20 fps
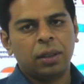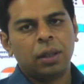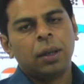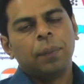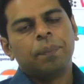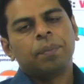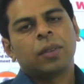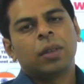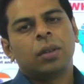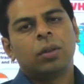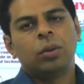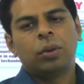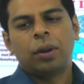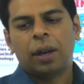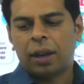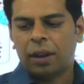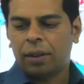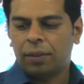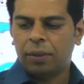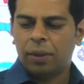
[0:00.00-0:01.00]
you
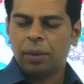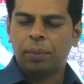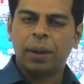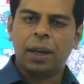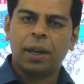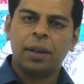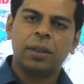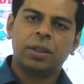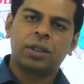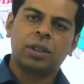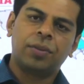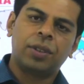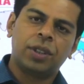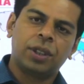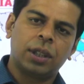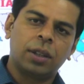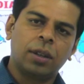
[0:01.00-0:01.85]
have made a sufficient ground.